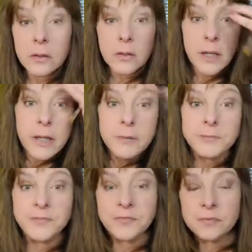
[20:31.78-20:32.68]
Okay?
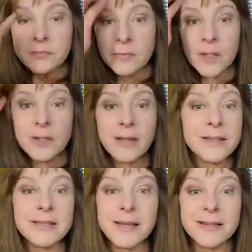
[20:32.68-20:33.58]
Now
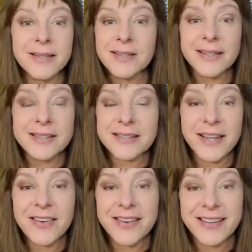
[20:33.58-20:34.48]
that's not nearly as
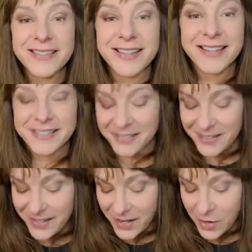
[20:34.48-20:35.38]
scary, is it?
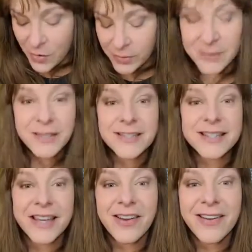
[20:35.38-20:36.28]
No, it's not
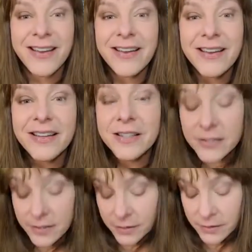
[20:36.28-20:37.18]
scary.
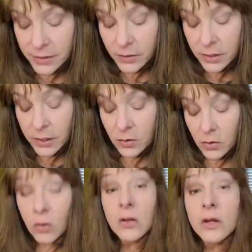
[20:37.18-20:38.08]
It's not scary at
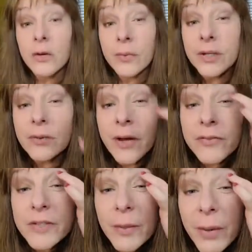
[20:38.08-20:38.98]
all. We do
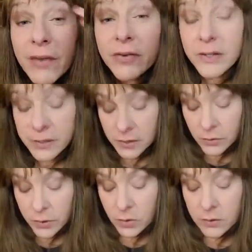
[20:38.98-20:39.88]
have some puffiness
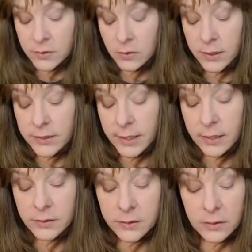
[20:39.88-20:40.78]
going on, so let's
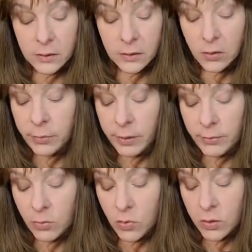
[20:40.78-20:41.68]
add just a little bit
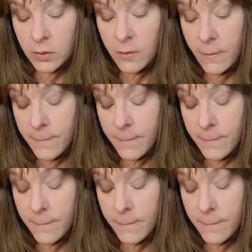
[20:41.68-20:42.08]
more.